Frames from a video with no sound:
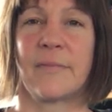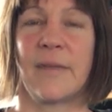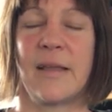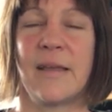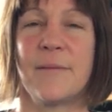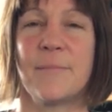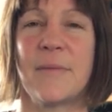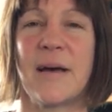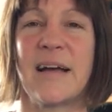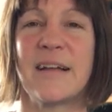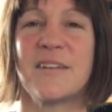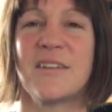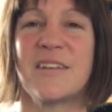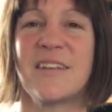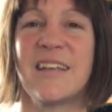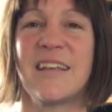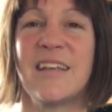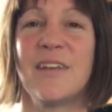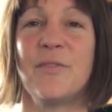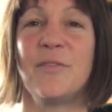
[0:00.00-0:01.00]
And
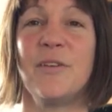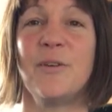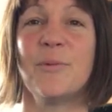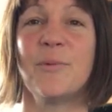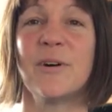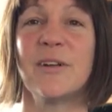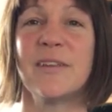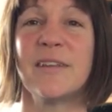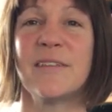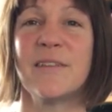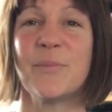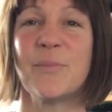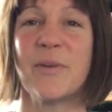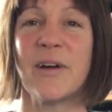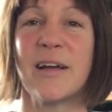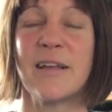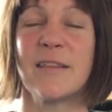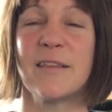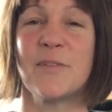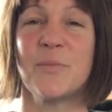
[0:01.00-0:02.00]
imagining, if you want, that the
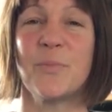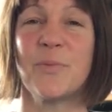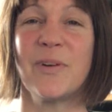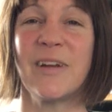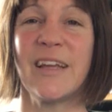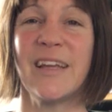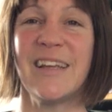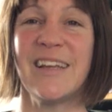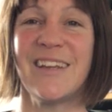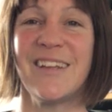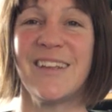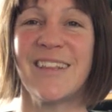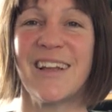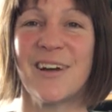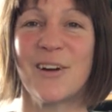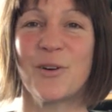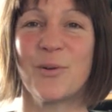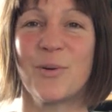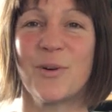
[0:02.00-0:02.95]
breath is bringing you that